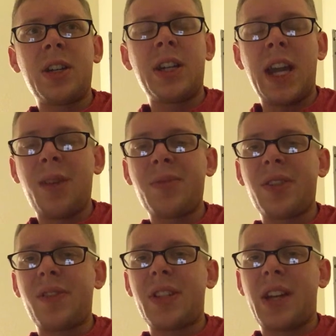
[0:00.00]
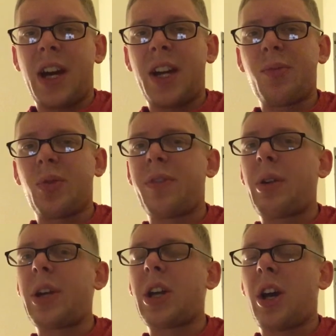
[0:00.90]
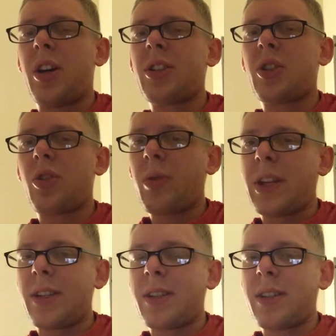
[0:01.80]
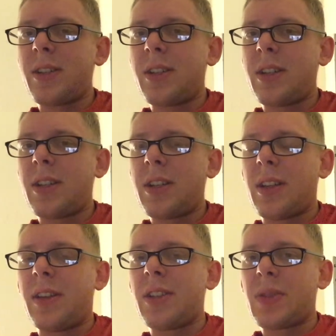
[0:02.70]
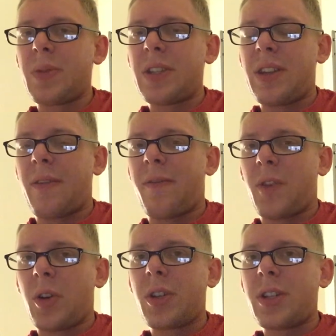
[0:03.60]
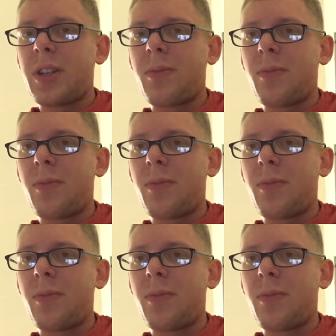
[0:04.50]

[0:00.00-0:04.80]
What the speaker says: games of the time were very concrete. This was the first,